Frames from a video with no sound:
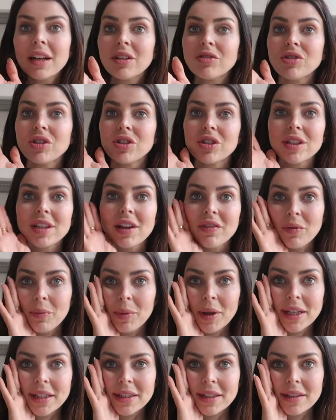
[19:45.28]
literally just having
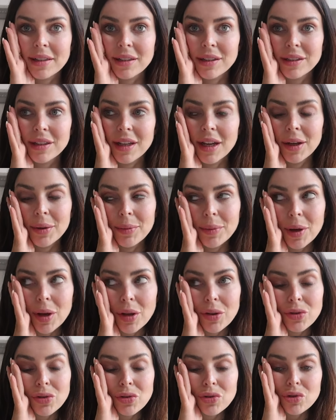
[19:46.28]
pizzas because I am
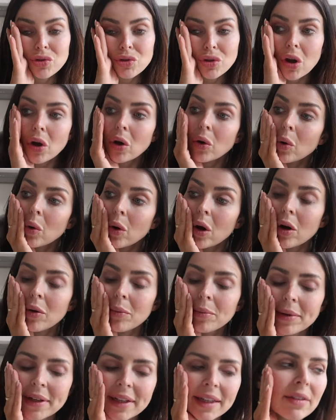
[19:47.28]
so
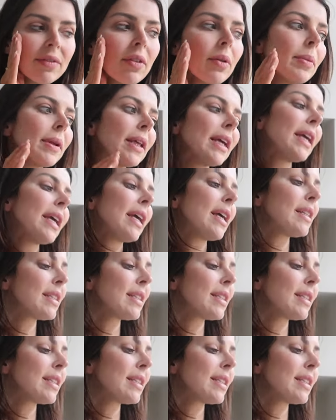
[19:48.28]
unbelievably